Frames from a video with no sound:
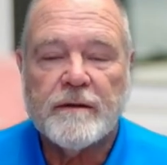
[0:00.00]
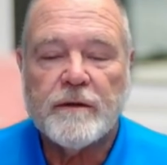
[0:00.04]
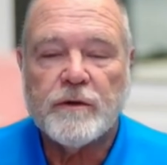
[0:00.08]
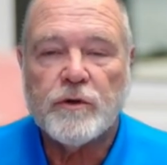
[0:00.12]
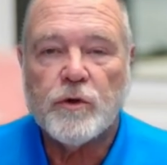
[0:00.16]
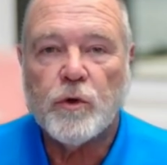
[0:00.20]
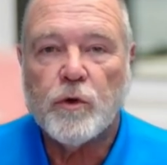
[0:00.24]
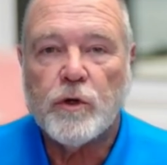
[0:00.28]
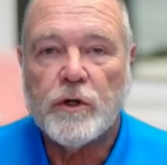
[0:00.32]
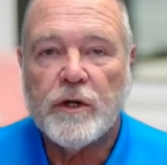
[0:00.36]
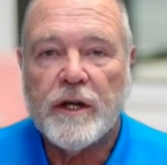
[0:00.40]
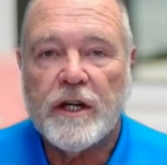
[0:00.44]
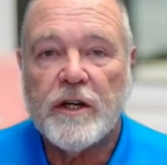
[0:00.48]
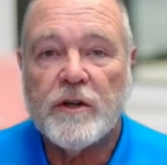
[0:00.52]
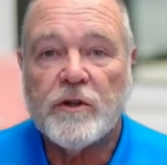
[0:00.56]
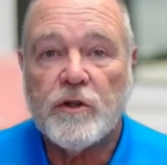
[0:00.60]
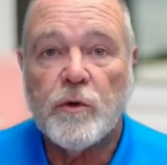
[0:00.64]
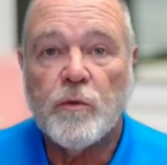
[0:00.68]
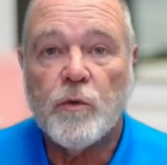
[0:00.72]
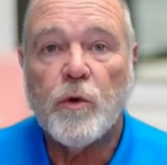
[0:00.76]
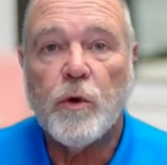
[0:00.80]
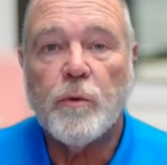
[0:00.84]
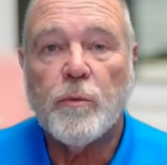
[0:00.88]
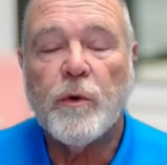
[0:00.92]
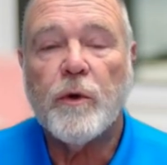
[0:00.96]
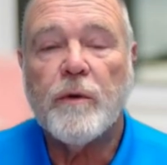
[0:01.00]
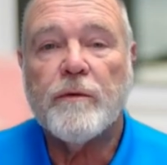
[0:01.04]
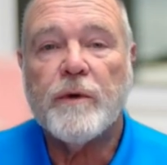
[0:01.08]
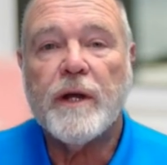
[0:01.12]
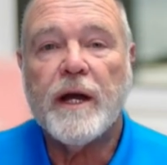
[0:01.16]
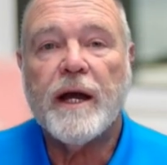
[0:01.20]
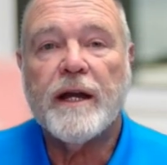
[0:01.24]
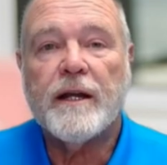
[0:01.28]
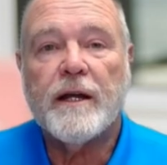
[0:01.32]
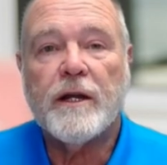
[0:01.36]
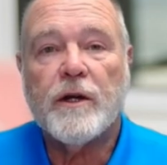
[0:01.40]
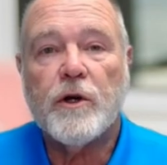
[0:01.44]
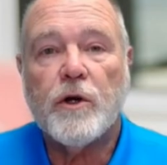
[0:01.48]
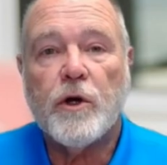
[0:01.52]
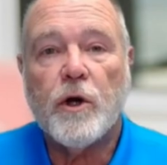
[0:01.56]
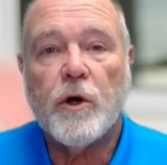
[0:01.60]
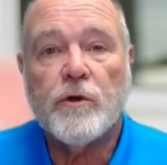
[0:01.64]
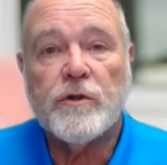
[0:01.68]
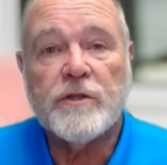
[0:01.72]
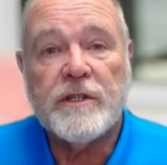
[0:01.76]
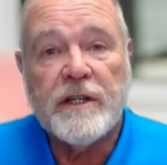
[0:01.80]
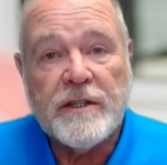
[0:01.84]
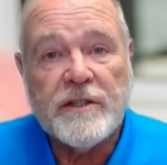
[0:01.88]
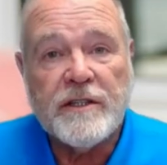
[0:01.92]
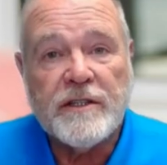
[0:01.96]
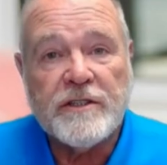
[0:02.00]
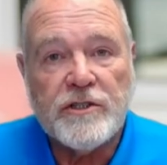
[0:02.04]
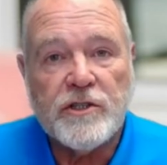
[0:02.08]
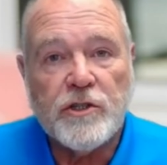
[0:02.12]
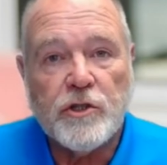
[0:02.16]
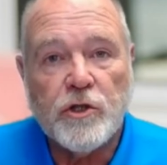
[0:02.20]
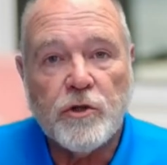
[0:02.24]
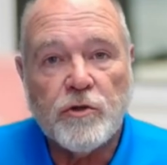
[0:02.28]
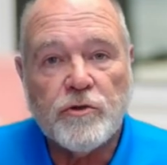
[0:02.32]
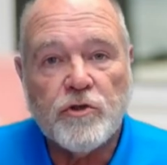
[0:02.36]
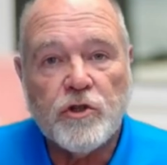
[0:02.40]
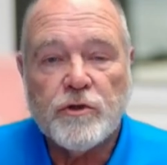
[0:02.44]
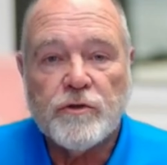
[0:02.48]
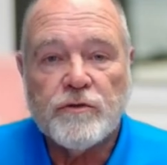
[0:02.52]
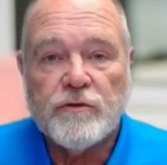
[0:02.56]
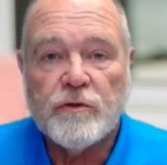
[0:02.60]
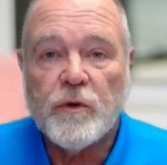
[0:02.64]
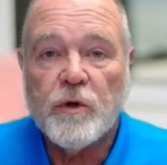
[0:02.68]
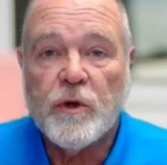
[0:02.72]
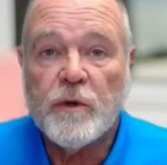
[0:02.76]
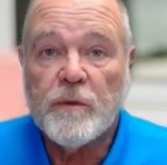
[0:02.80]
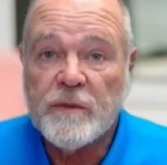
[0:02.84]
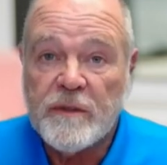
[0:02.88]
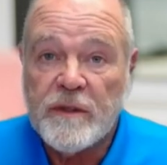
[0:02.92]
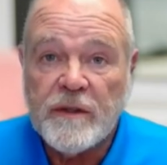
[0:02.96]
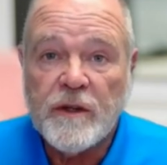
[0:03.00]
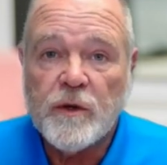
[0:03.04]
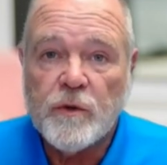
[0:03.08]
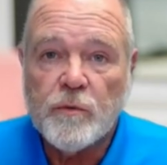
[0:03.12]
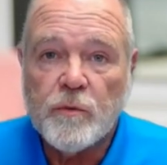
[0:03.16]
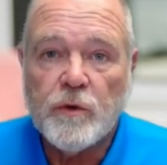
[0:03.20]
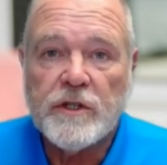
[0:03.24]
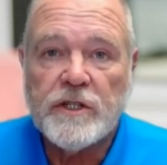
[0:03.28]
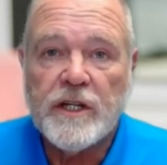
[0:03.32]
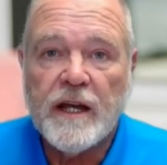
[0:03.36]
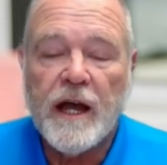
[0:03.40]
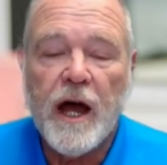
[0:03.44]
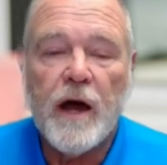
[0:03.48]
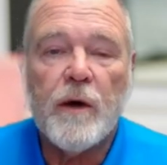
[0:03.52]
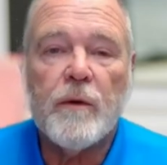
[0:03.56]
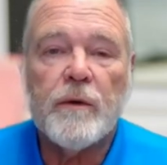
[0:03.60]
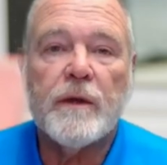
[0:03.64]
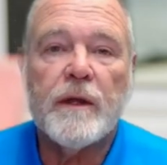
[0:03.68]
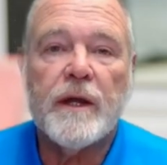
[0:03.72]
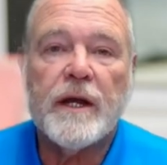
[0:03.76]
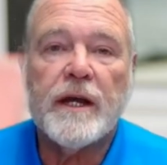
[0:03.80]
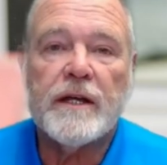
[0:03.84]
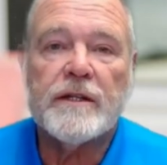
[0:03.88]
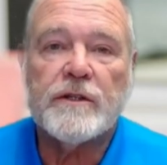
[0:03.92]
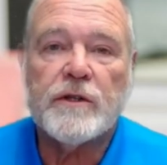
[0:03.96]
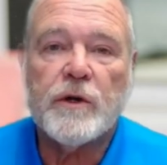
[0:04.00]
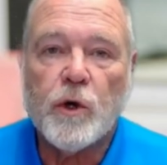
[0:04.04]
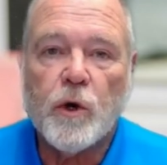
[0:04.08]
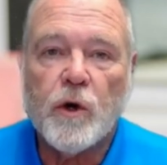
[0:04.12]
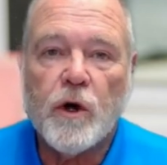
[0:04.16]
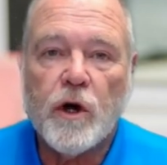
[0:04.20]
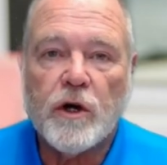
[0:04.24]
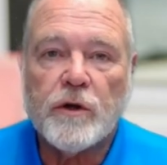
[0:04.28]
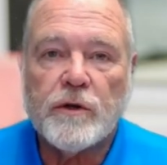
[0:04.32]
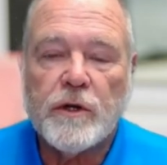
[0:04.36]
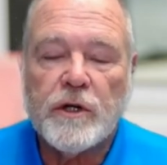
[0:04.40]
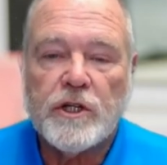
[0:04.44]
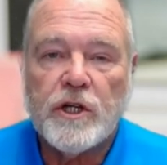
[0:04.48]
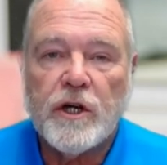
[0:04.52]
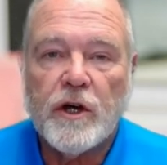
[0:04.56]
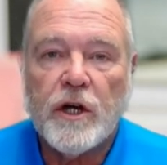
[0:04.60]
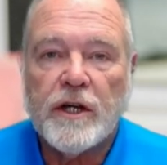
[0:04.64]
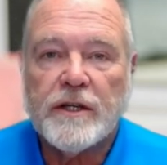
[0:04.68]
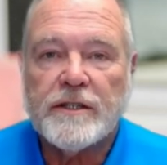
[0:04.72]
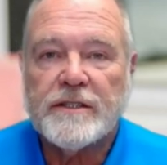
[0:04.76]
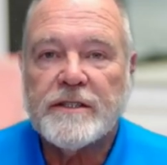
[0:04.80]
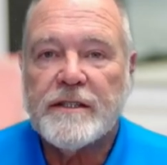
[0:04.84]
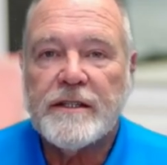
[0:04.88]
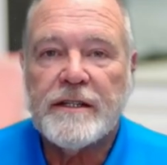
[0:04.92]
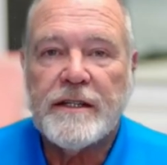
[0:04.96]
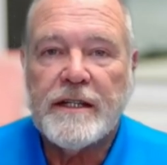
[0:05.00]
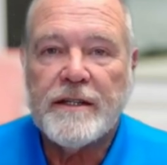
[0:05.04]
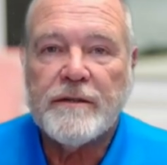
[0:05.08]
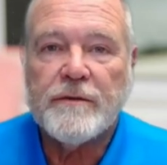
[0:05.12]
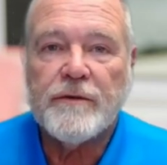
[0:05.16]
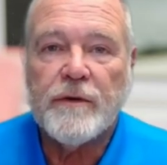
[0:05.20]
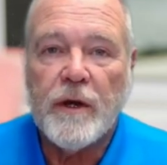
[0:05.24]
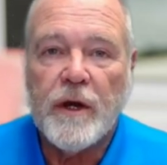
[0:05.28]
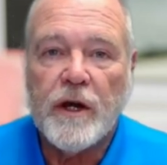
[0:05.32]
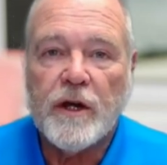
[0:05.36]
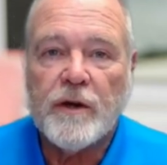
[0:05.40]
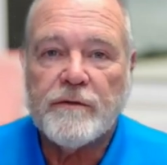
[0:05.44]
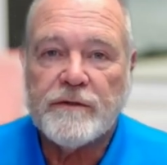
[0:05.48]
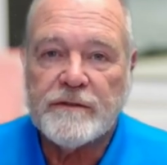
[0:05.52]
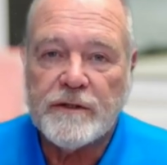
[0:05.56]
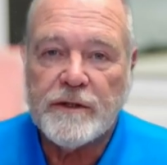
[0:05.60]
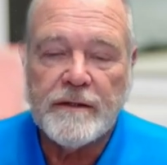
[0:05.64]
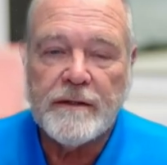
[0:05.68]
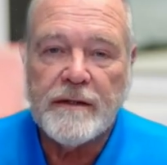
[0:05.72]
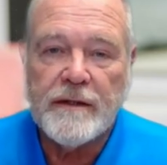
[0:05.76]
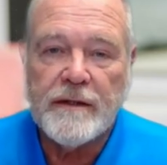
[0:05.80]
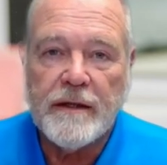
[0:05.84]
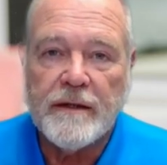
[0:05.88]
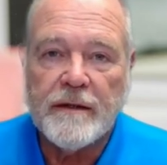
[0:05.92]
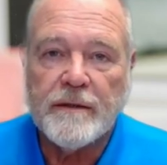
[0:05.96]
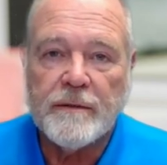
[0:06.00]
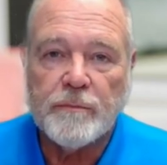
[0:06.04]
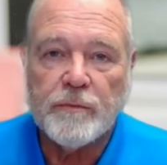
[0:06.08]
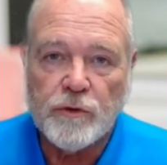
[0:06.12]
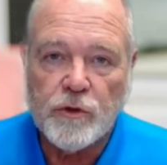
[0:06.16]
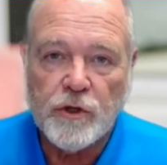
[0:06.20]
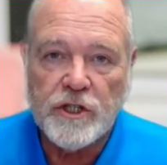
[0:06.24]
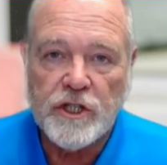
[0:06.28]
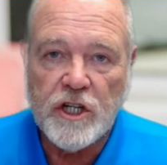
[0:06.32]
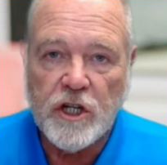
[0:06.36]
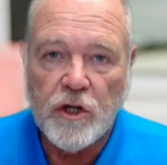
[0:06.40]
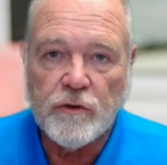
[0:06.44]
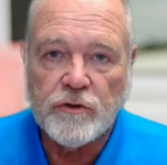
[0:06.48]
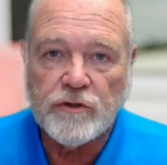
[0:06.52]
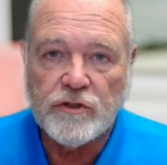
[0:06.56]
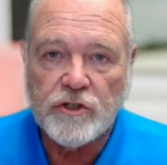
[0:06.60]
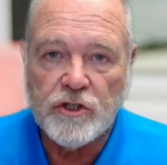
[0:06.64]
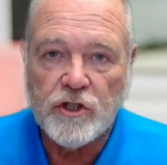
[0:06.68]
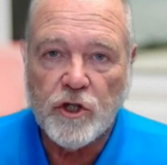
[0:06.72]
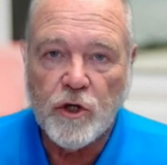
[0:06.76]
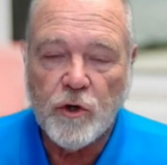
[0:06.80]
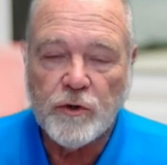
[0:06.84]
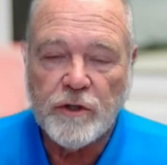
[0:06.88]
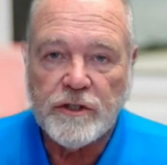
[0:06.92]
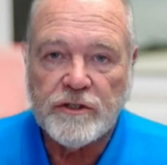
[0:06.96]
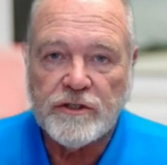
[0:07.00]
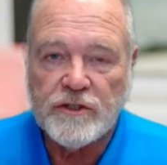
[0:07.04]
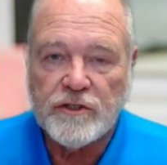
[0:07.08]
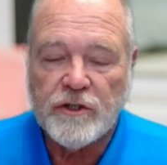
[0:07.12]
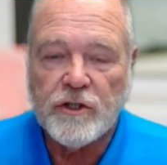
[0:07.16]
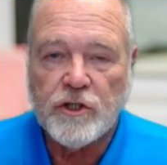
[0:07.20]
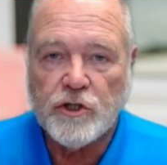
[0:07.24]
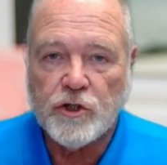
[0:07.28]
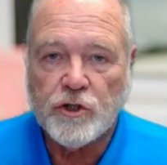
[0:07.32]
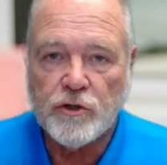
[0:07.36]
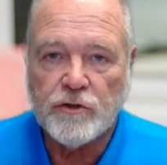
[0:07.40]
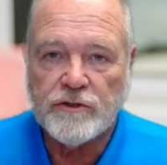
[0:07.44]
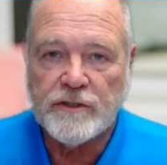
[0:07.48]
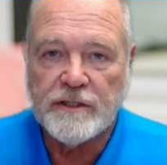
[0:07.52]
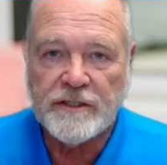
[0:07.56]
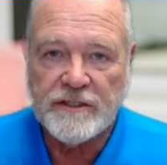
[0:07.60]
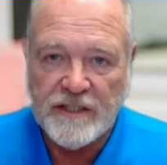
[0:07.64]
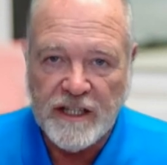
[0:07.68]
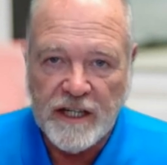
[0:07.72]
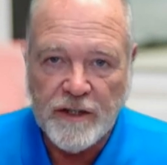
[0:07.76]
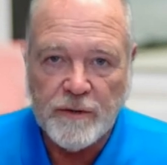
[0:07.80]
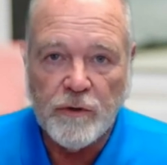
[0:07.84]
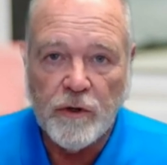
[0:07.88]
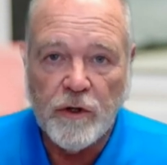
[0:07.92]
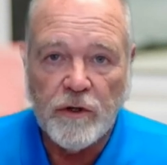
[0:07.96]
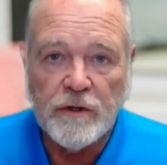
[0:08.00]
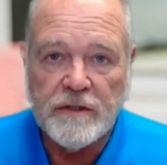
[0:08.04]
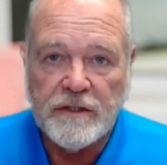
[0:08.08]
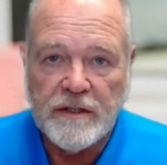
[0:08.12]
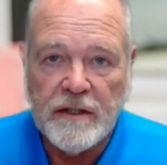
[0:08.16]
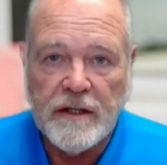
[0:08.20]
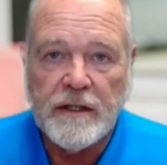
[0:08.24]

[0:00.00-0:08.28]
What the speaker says: Your lender will provide a closing disclosure form, which outlines all the costs involved, prior to going to the closing table.